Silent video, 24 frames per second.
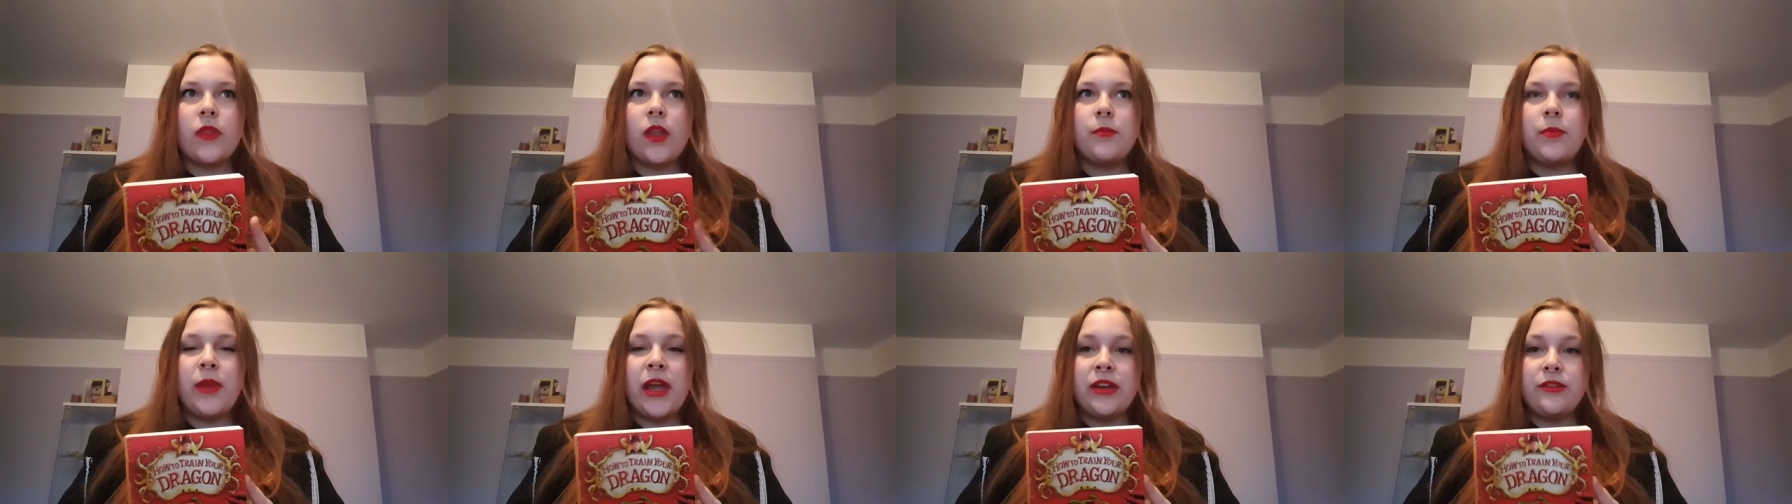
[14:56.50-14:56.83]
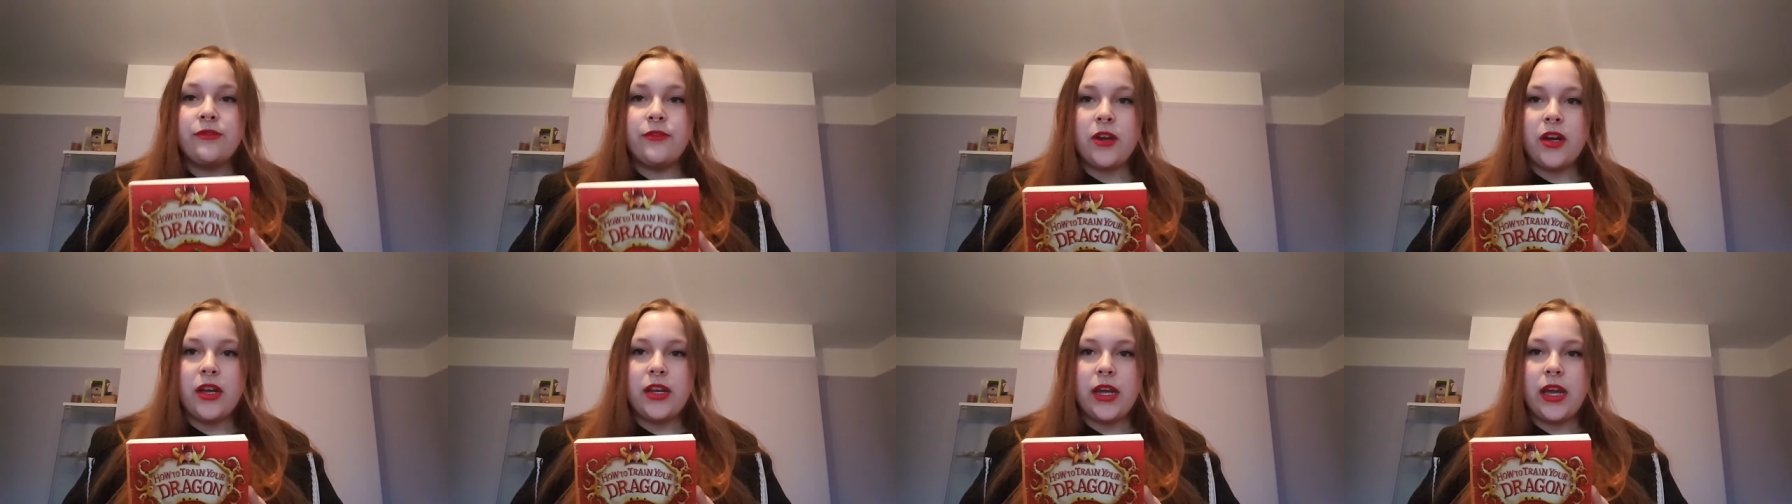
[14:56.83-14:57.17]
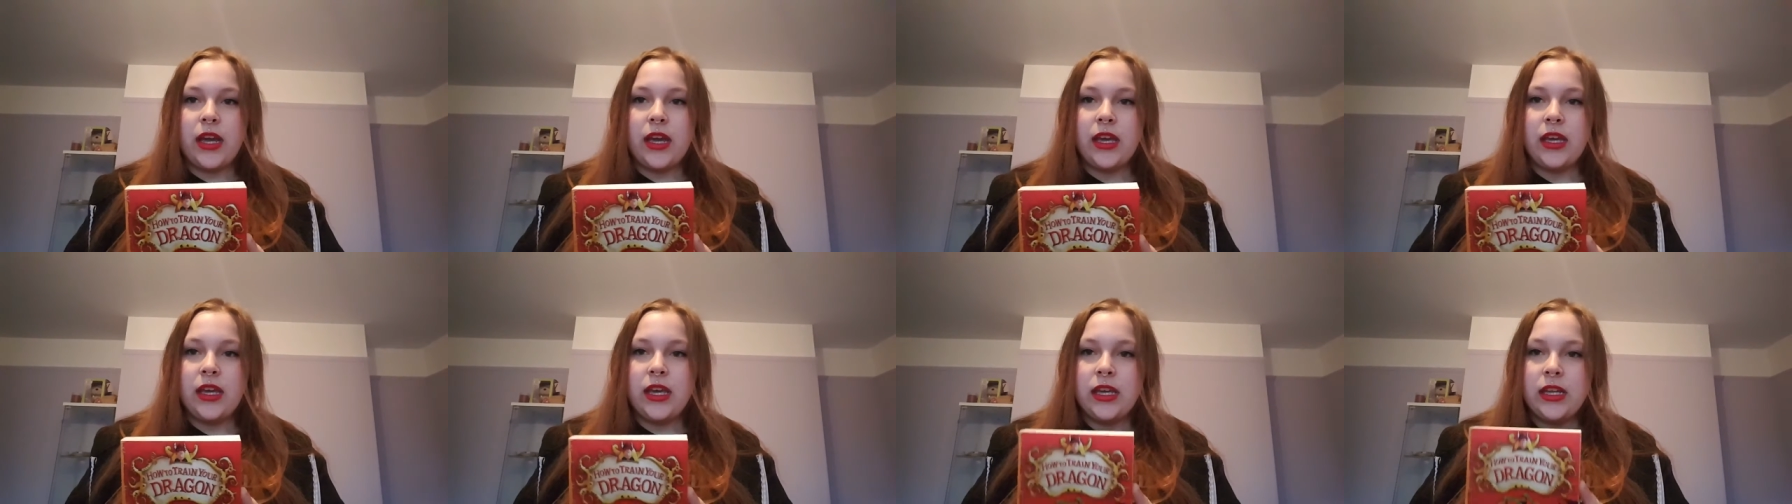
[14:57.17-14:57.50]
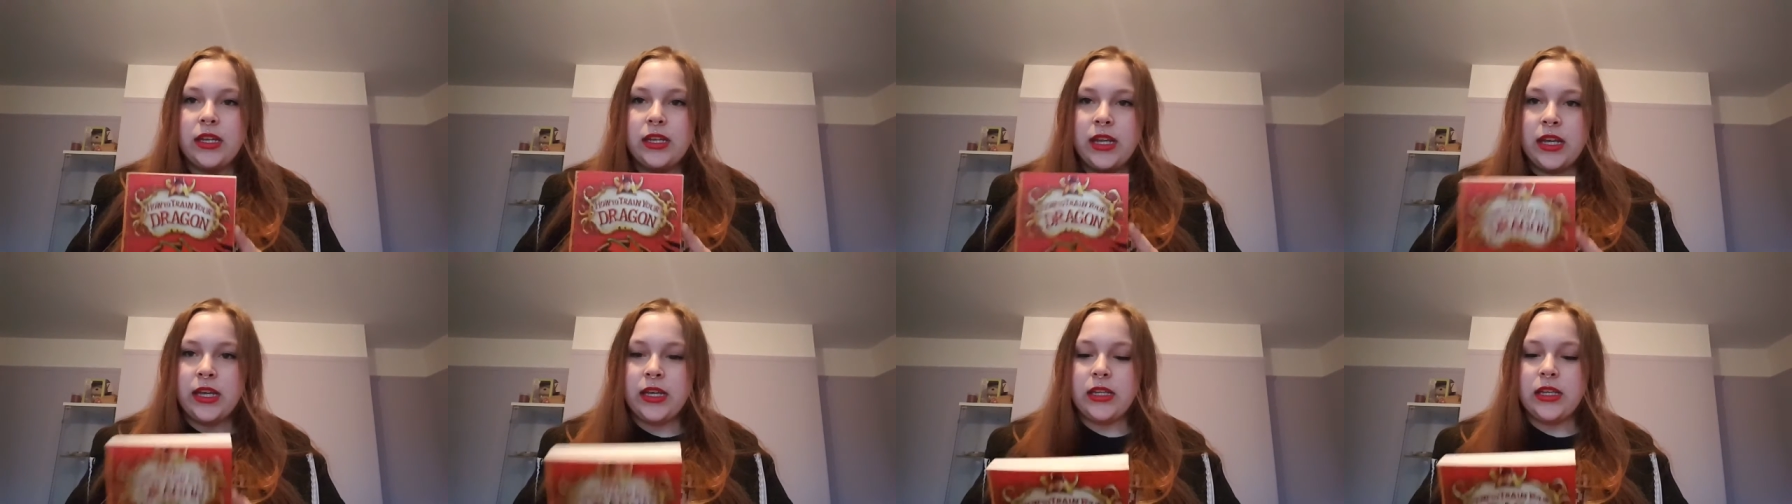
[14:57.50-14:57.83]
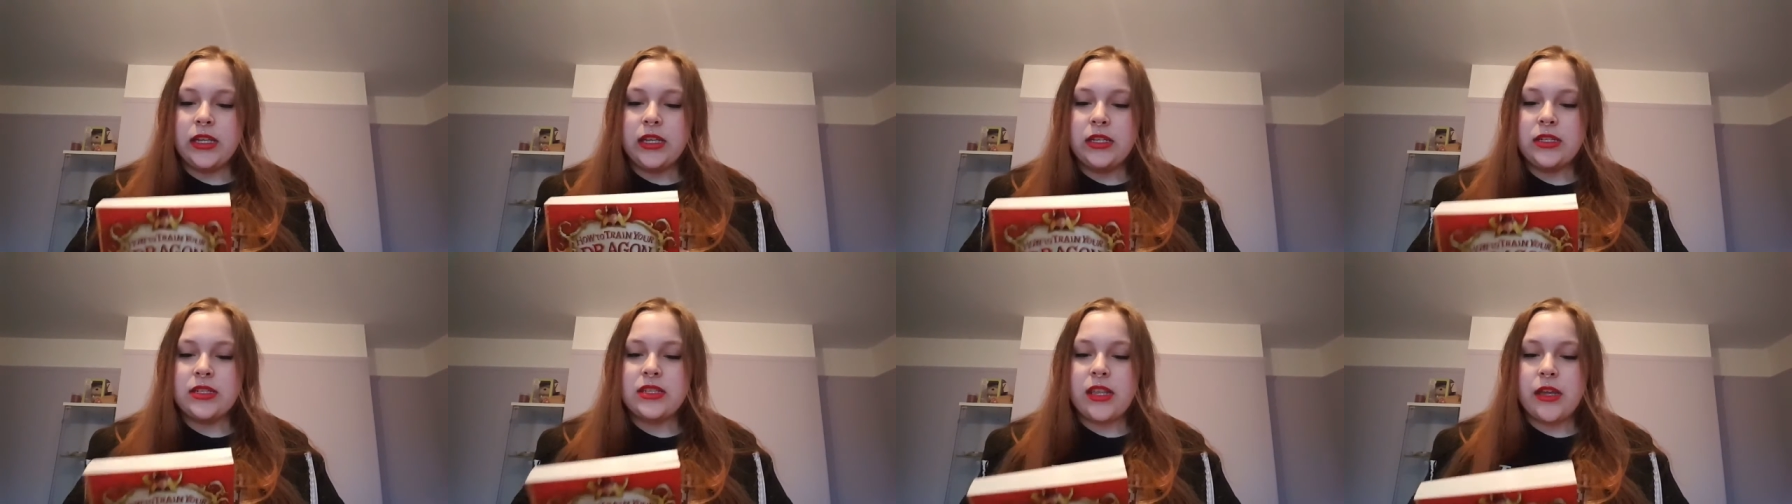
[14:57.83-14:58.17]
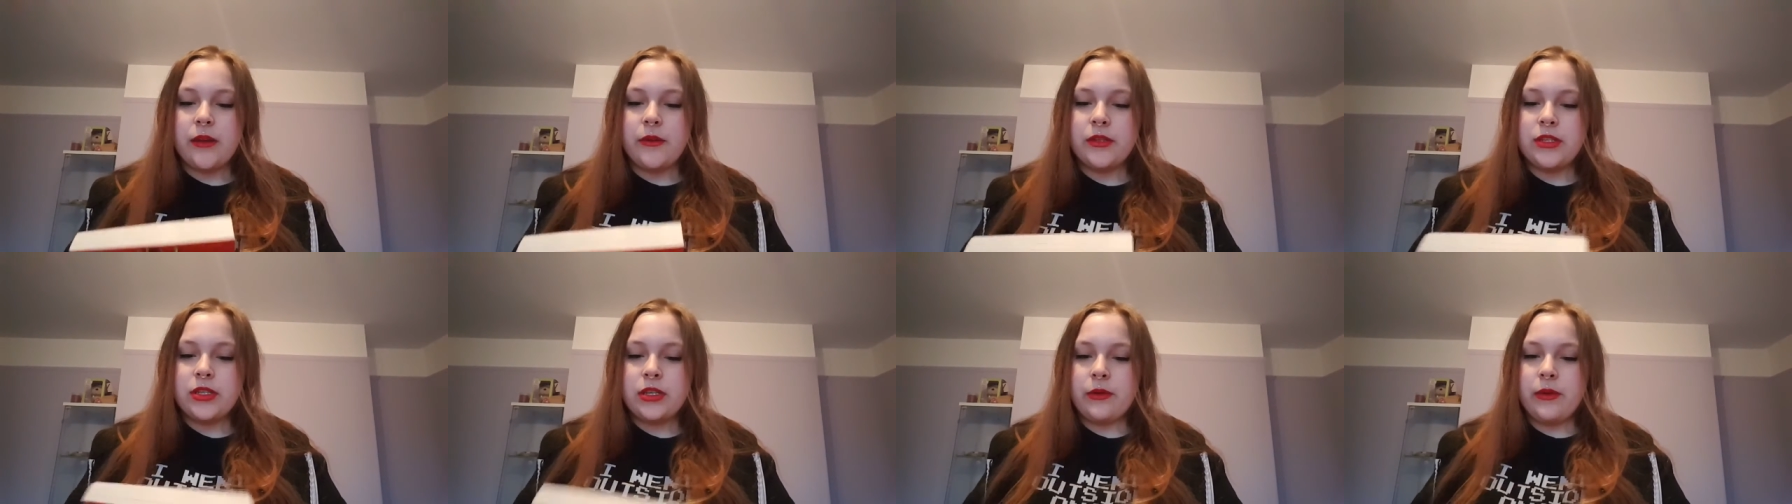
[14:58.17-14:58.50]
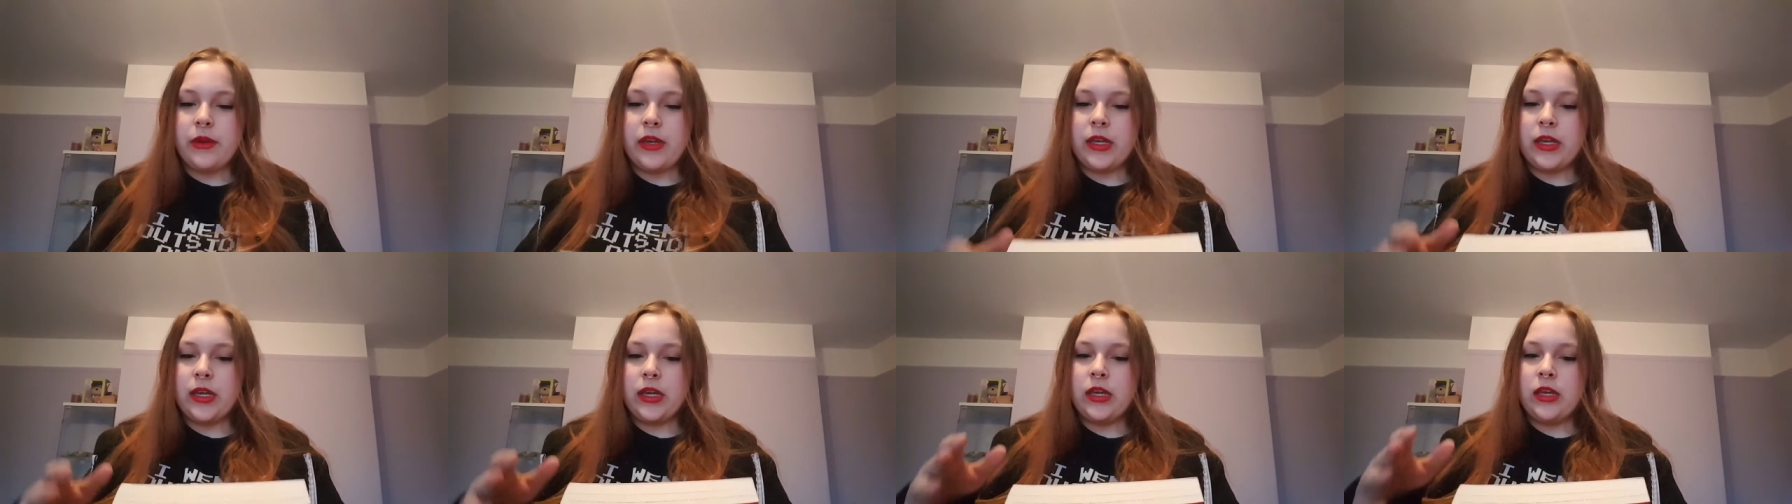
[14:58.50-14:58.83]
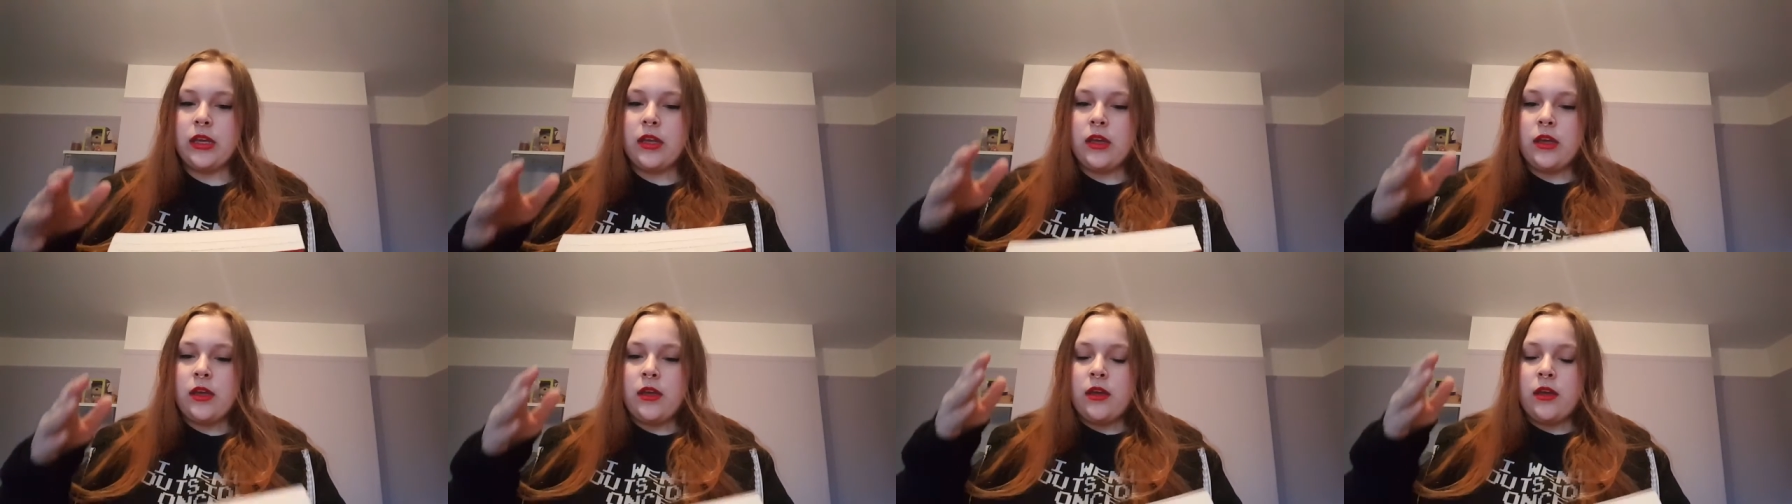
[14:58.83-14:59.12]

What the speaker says: Black Friday in England, they were doing